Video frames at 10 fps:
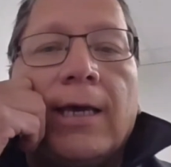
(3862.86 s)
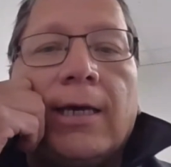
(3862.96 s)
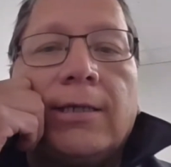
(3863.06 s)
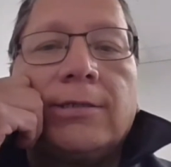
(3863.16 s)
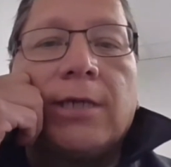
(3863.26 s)

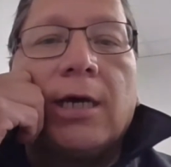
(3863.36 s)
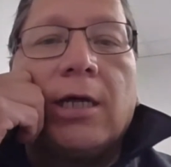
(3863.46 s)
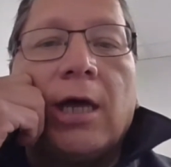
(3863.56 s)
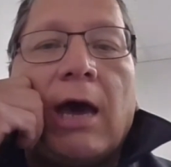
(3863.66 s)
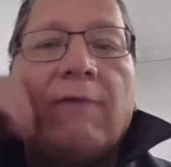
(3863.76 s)
is
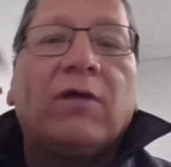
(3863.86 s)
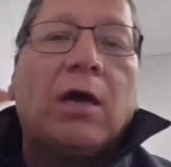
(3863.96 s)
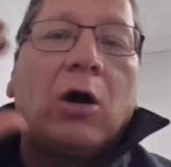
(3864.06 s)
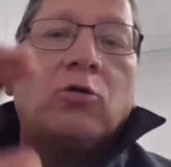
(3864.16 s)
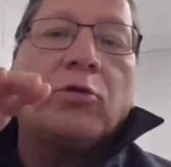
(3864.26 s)
have
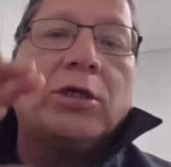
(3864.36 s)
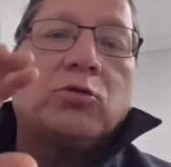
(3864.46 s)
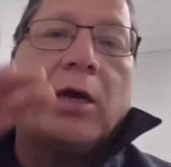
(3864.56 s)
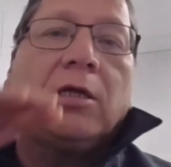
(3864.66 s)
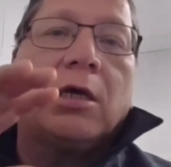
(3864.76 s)
the
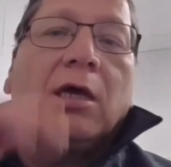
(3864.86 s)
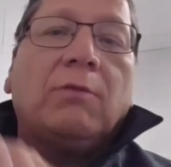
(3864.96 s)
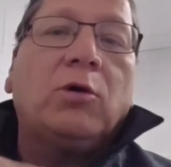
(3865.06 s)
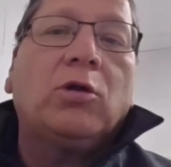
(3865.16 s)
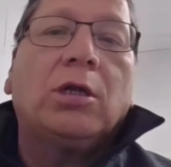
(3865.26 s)
outreach right in the
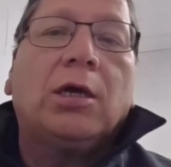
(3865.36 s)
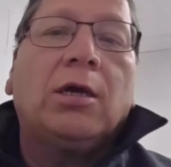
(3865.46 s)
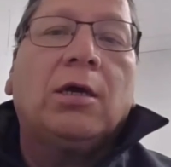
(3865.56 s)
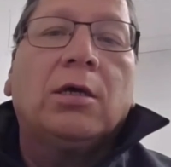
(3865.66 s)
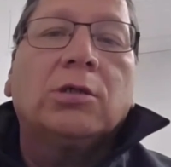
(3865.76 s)
community,
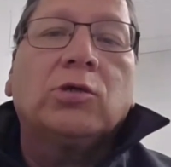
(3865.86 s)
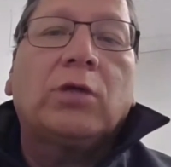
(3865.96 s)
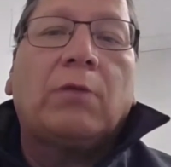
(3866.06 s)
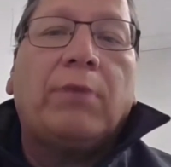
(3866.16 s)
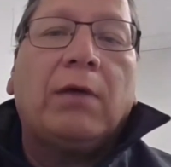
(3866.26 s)
so
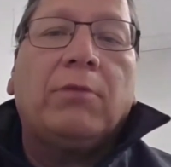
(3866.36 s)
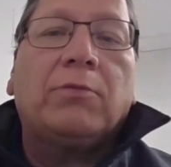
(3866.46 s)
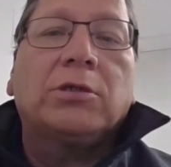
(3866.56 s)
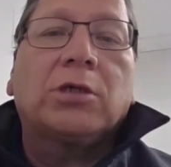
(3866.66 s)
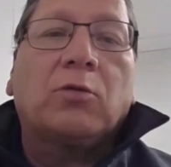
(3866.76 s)
that band
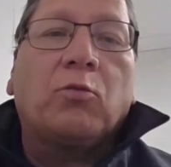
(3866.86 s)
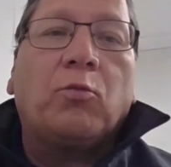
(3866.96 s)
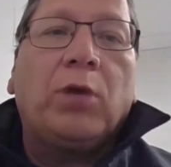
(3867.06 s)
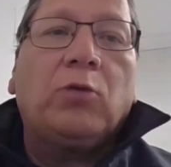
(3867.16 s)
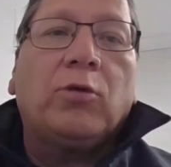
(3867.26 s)
members can
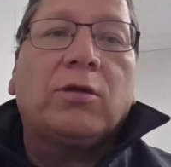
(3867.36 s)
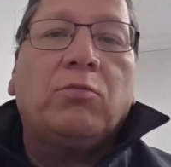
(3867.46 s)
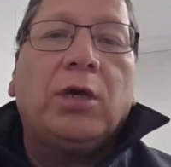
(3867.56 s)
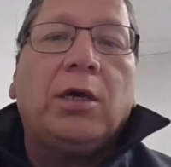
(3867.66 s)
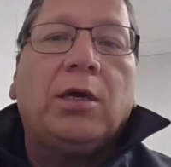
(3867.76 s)
meet with
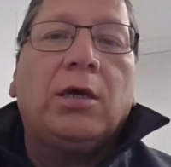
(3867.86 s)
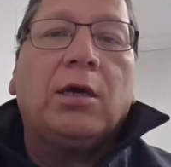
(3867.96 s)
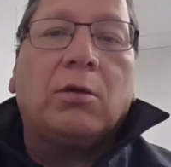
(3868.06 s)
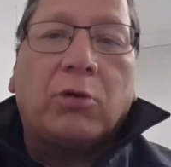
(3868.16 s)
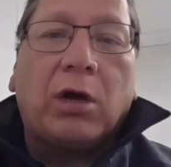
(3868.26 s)
me
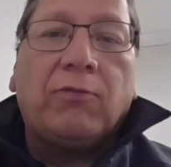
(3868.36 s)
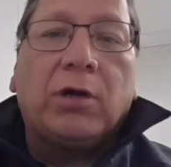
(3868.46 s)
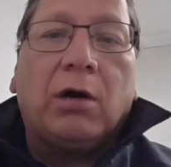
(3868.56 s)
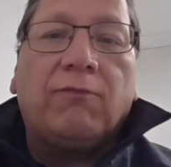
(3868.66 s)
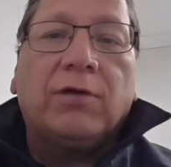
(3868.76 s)
in a private
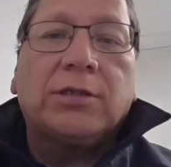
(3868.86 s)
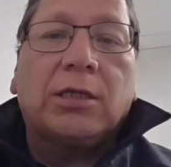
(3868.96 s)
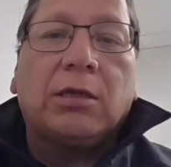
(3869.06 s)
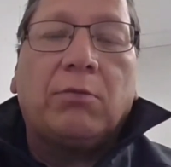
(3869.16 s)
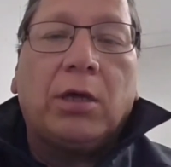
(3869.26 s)
office
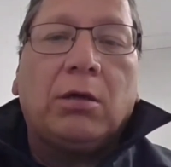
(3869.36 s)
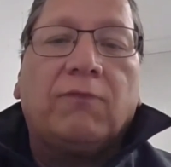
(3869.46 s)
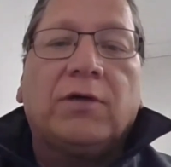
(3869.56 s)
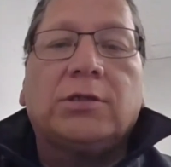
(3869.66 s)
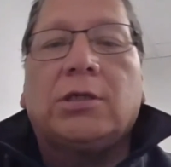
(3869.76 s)
at the band
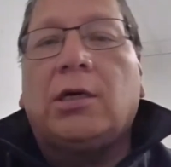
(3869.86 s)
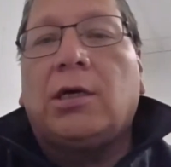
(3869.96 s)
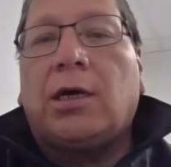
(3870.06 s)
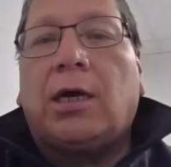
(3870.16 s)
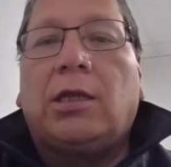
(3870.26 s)
office,
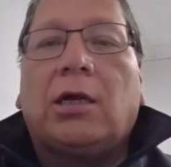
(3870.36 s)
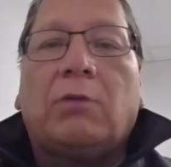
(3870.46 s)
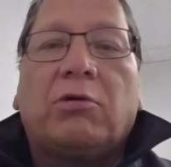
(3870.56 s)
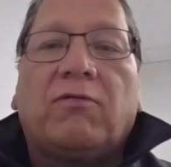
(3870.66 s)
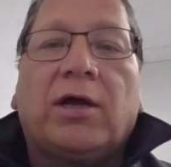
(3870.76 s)
and then
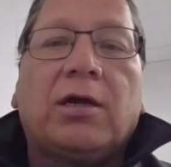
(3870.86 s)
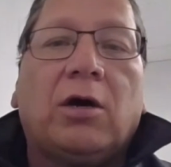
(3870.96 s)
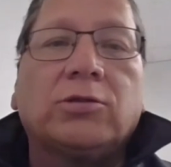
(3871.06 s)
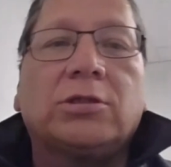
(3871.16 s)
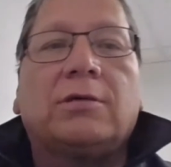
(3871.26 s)
I provide
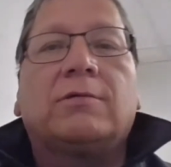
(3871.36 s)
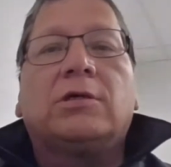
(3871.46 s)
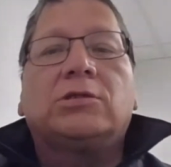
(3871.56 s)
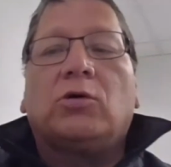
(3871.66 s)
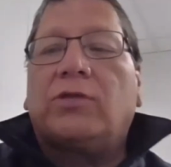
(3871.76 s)
counseling.
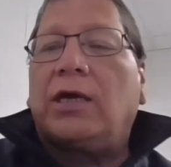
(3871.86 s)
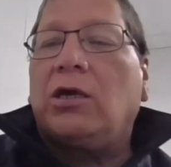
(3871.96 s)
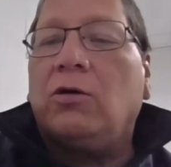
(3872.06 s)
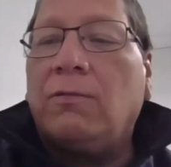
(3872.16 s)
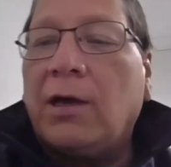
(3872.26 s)
So
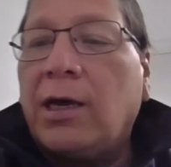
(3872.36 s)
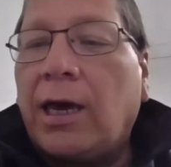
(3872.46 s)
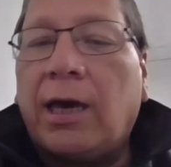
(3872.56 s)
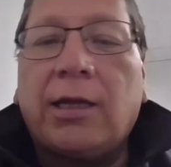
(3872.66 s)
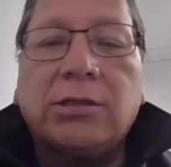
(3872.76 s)
thank you.
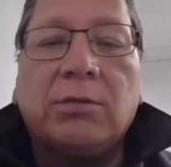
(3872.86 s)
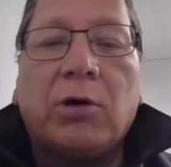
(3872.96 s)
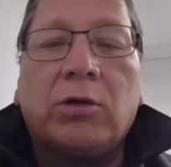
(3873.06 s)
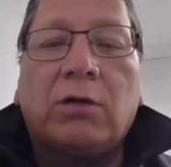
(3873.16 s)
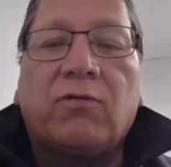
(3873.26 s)
And that's
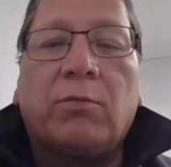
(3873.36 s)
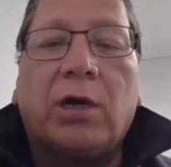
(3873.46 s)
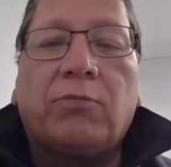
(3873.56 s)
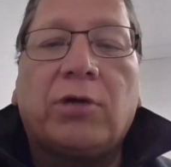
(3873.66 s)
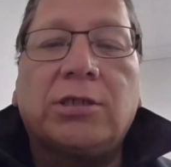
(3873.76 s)
about it for
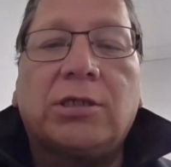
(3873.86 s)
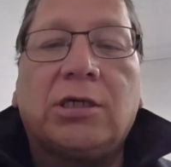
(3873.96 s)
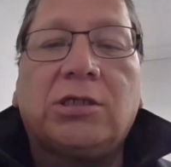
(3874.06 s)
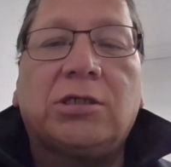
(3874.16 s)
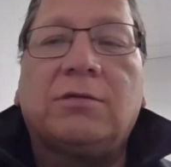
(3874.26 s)
my
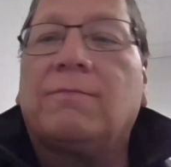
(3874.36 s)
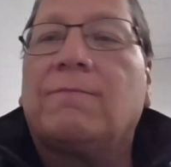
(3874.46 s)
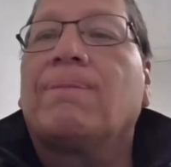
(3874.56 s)
presentation.